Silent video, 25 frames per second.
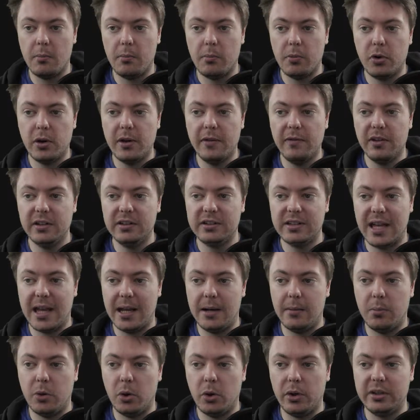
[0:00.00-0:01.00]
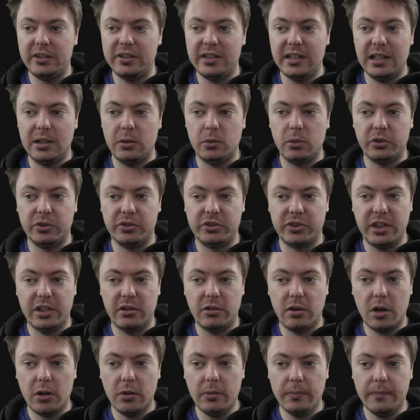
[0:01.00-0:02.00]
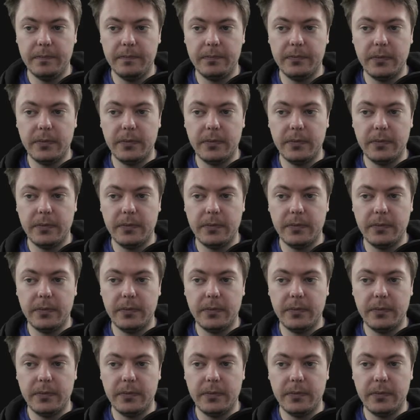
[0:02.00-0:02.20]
Previous endpoint equals 0.